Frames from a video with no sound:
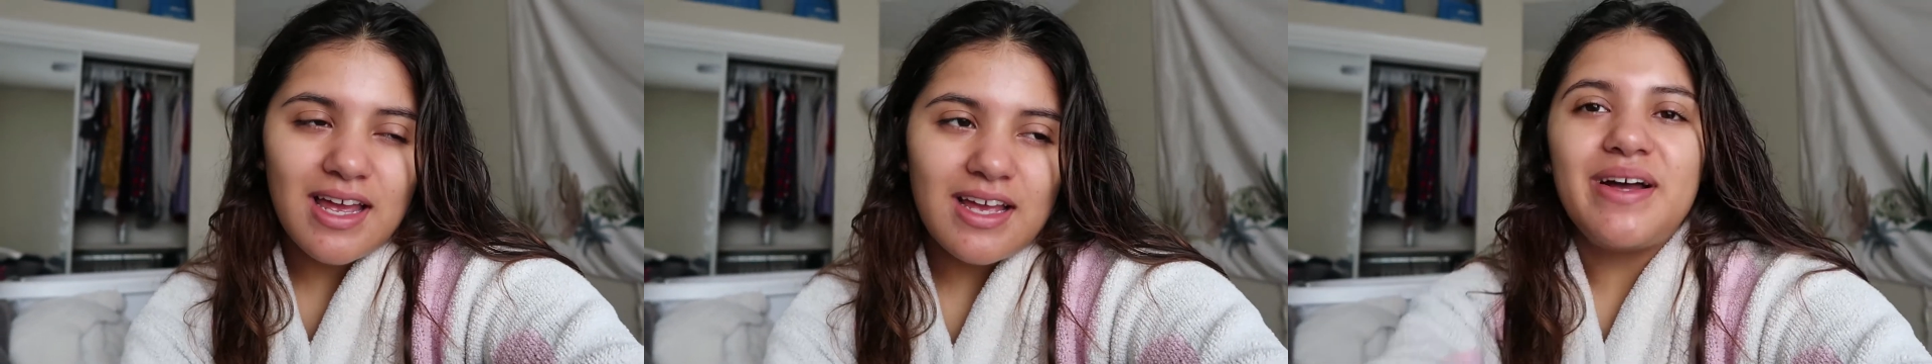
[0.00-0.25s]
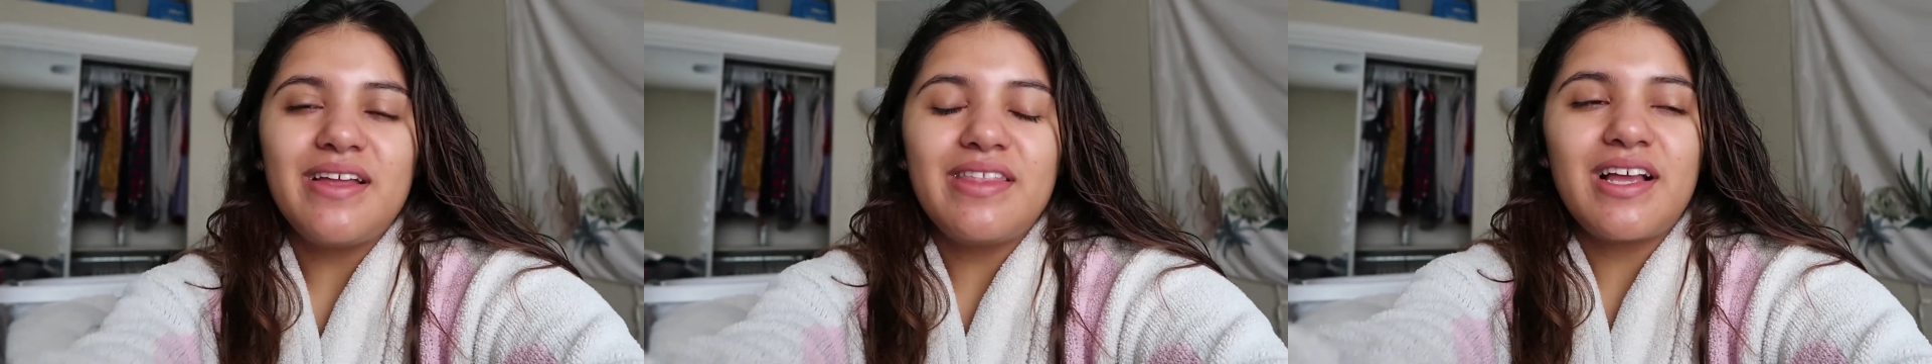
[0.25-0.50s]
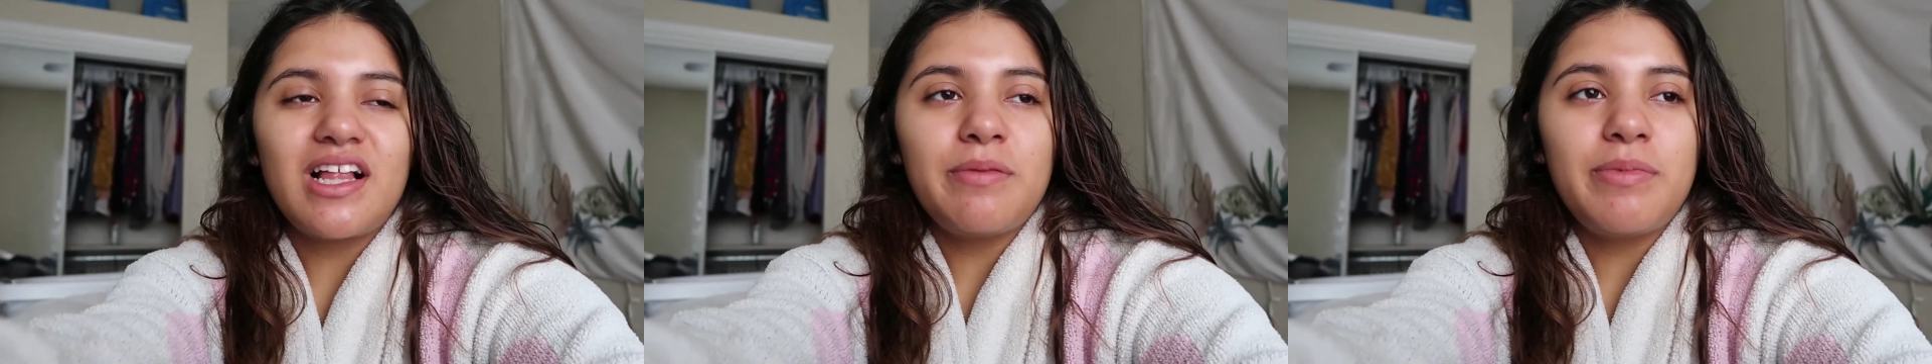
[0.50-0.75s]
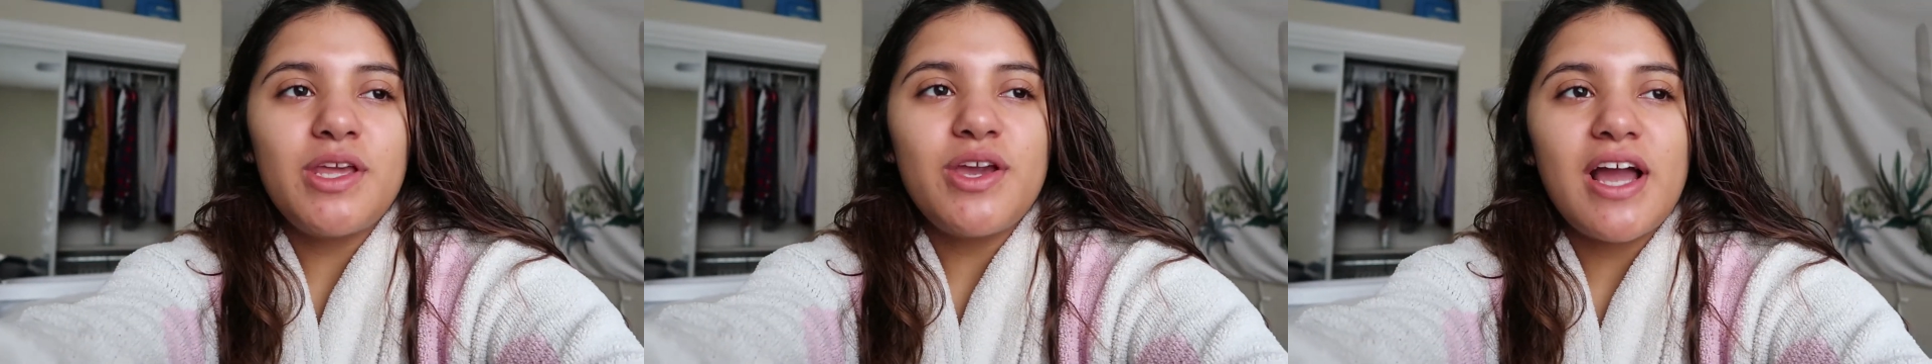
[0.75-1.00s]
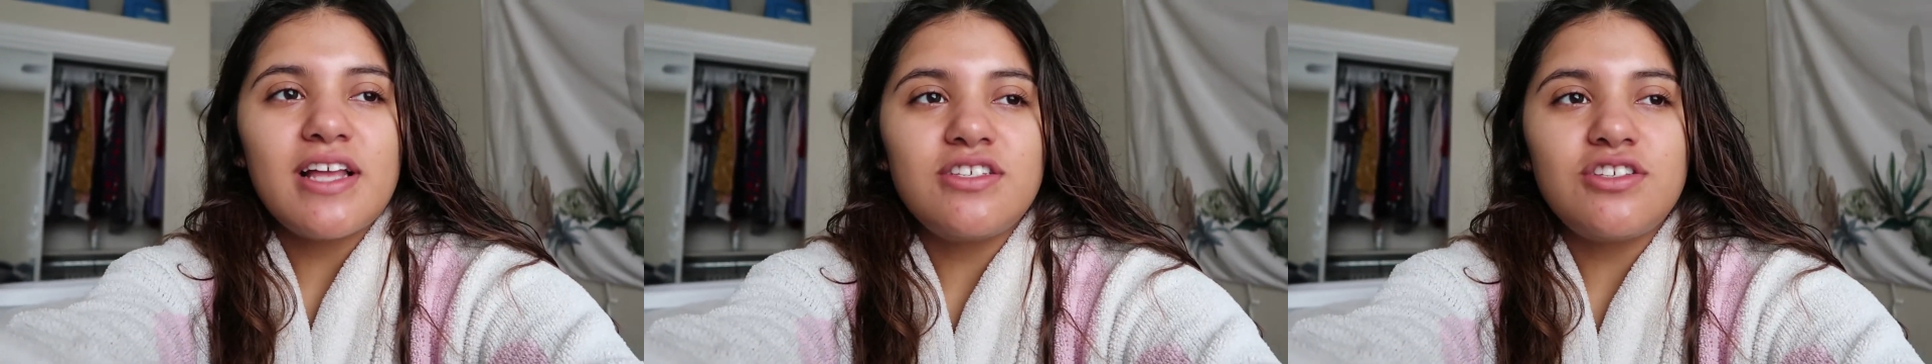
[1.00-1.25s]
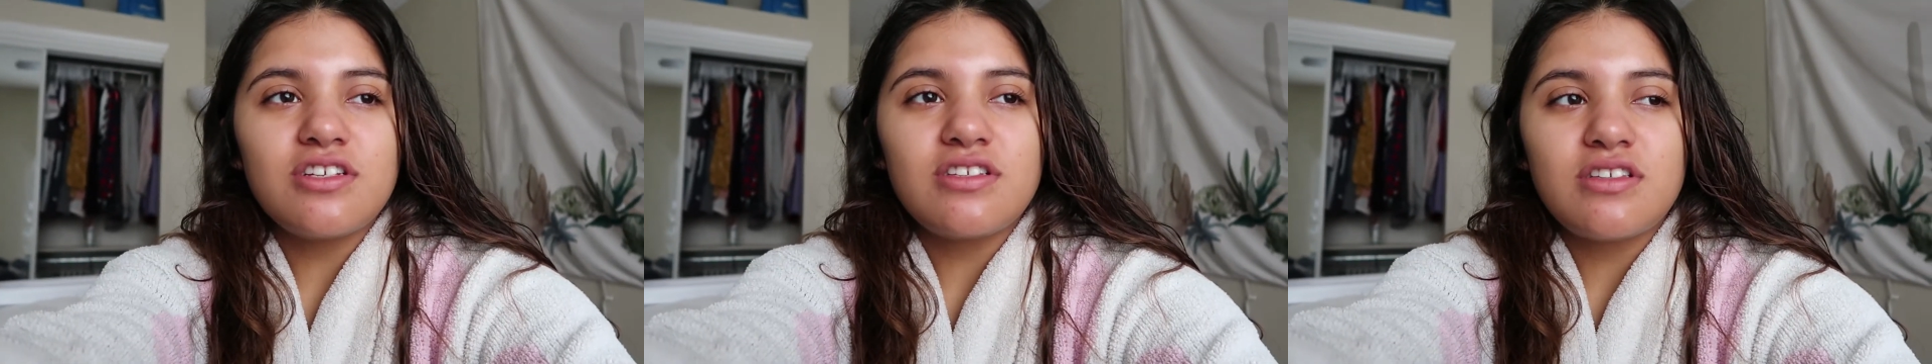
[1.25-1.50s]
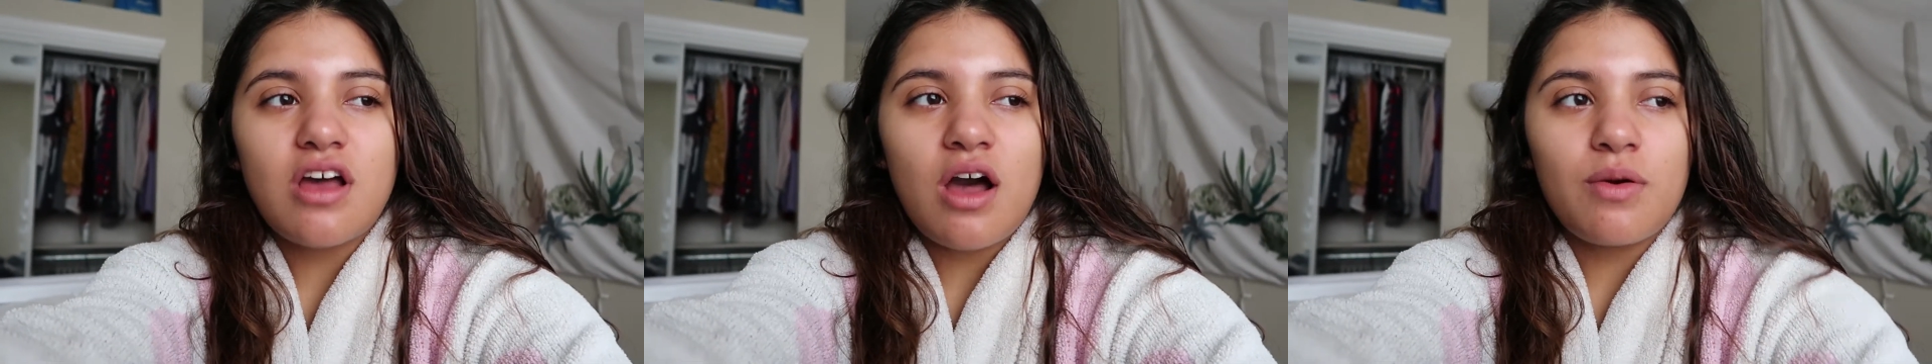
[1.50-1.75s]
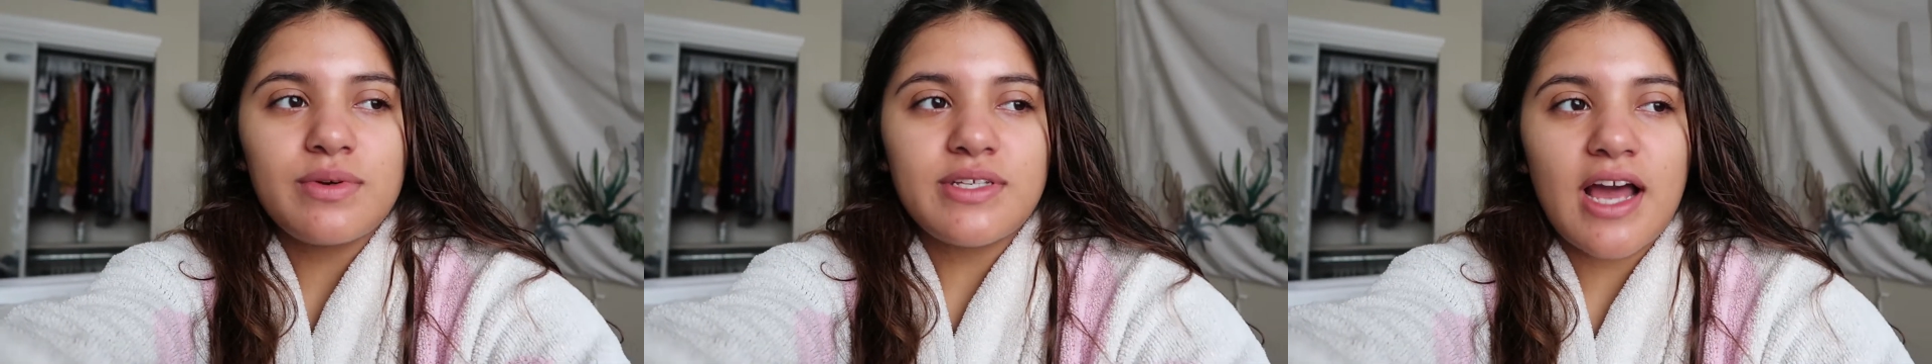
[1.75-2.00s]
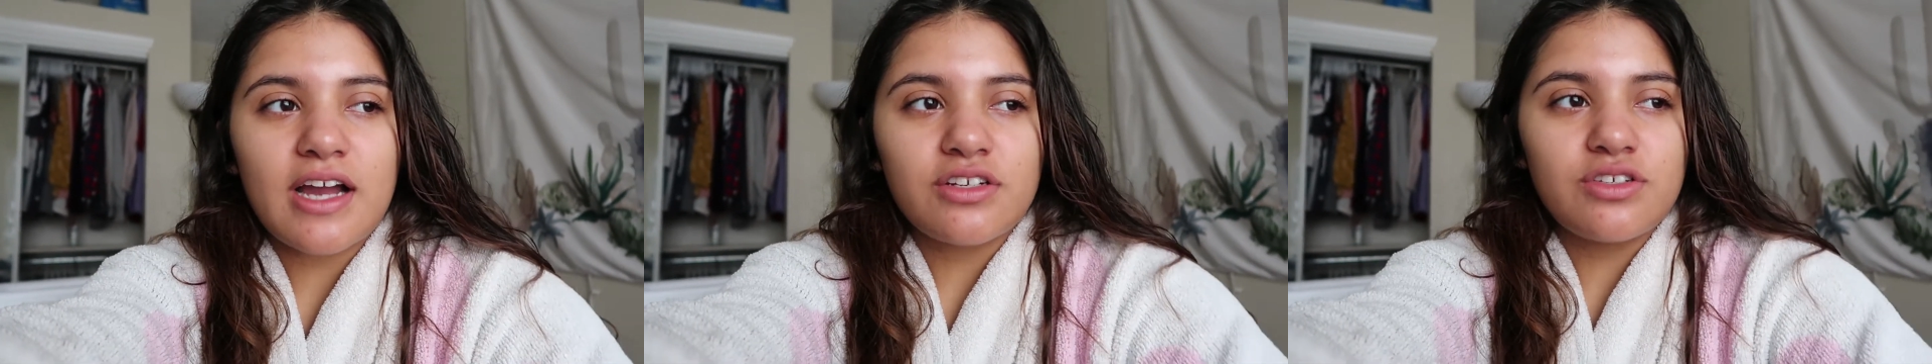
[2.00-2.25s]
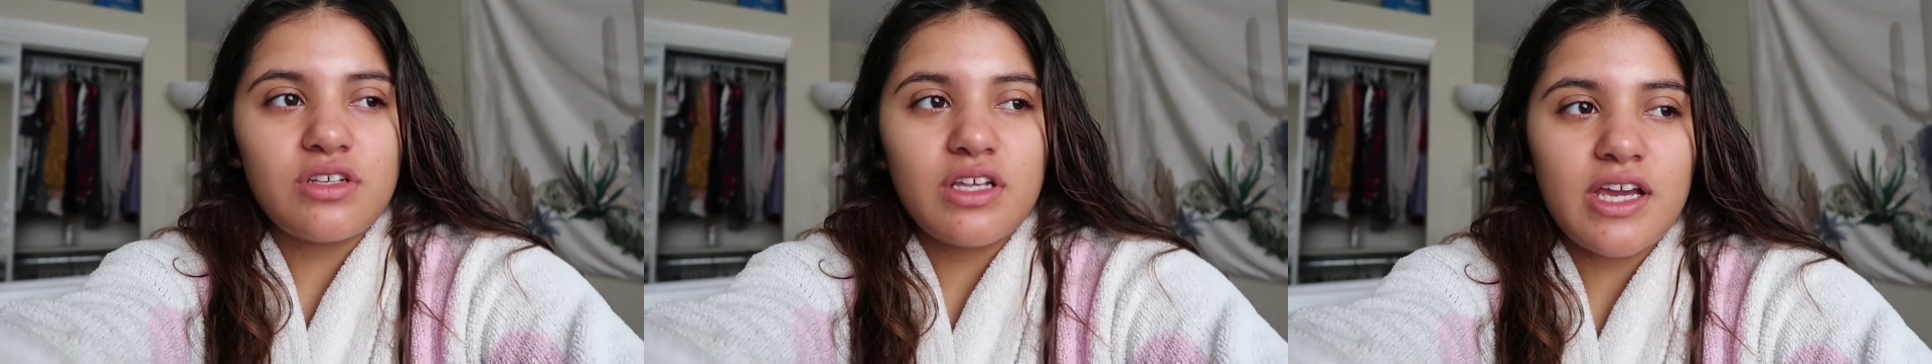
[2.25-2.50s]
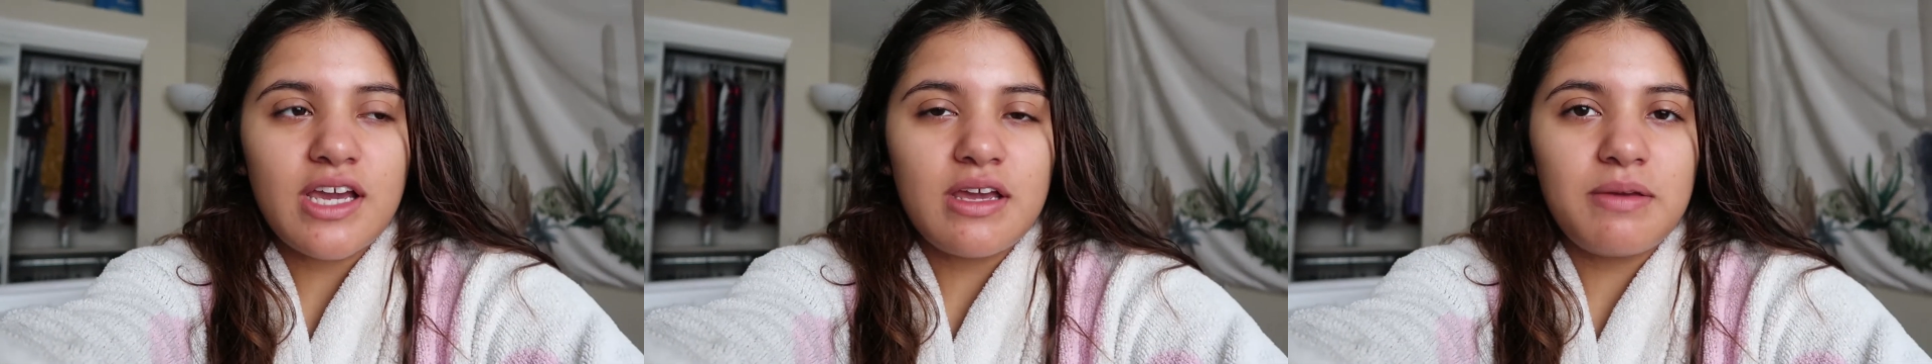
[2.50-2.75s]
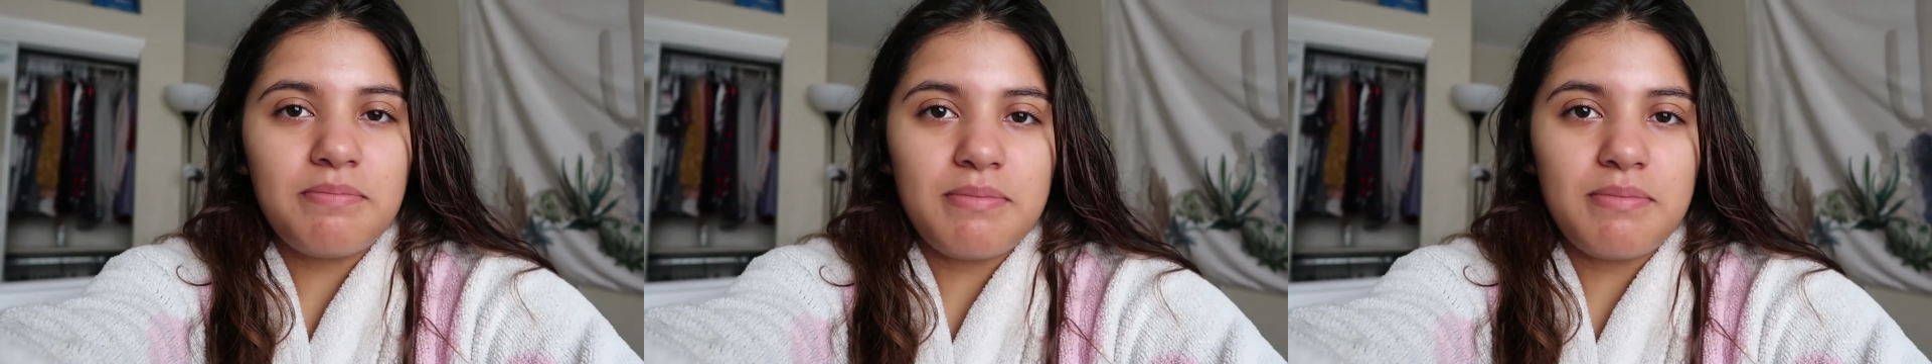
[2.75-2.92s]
But the clip that you guys just saw was actually